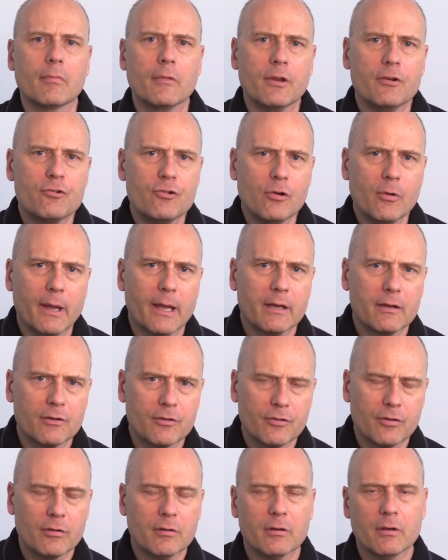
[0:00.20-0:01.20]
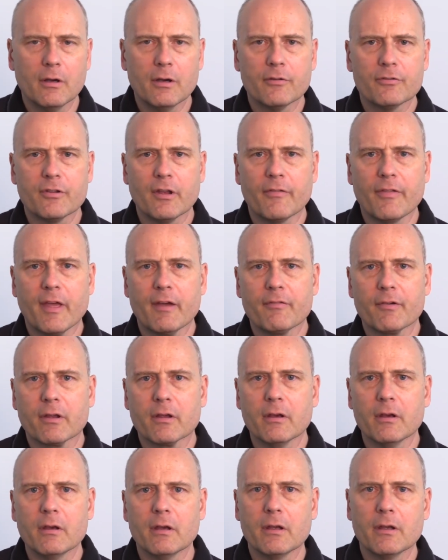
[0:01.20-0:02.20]
The true end of South
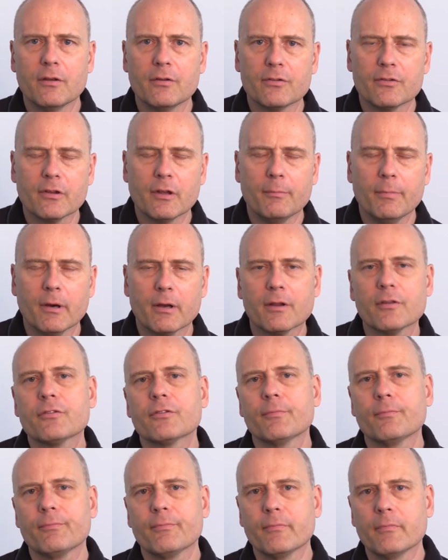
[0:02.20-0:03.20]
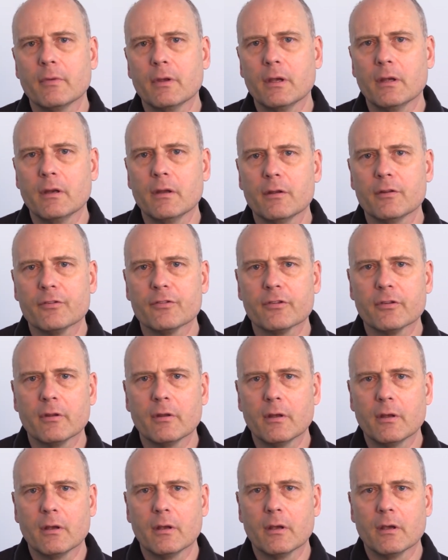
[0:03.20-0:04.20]
Africa is upon us. It is
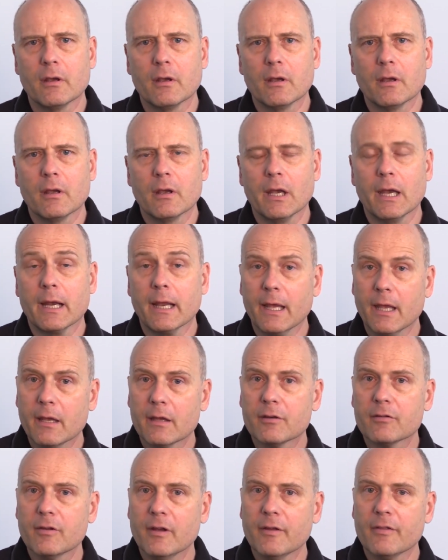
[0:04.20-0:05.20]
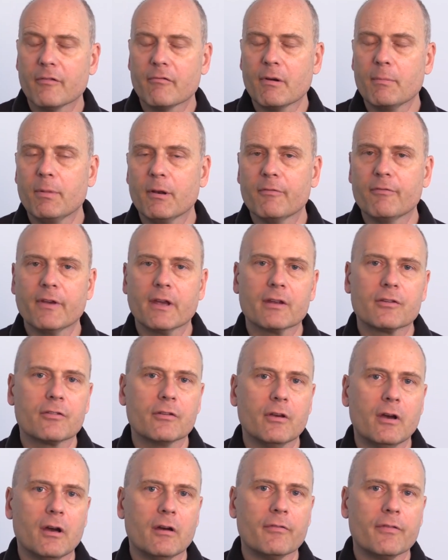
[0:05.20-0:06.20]
at hand, and the ripple effect
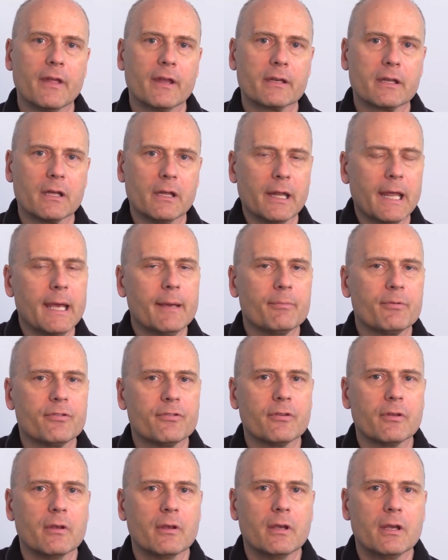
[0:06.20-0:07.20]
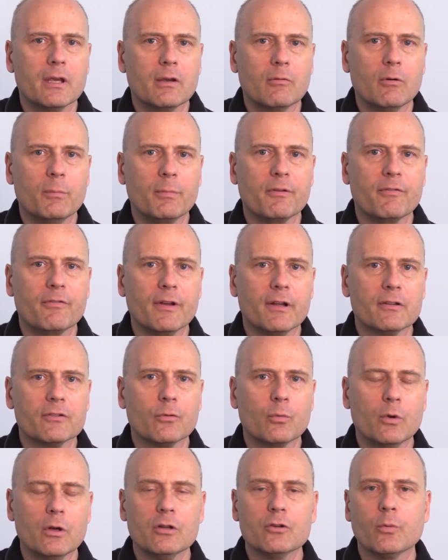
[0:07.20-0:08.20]
of that collapse will be
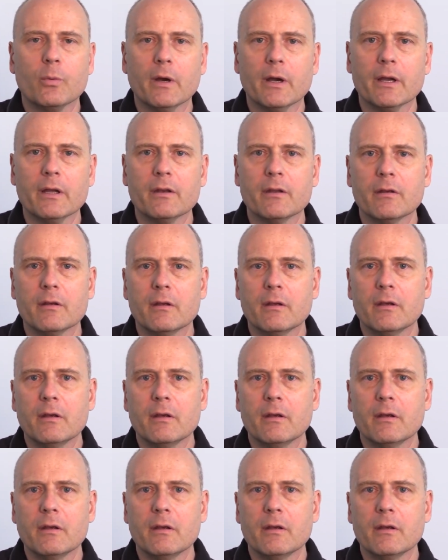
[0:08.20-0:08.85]
felt worldwide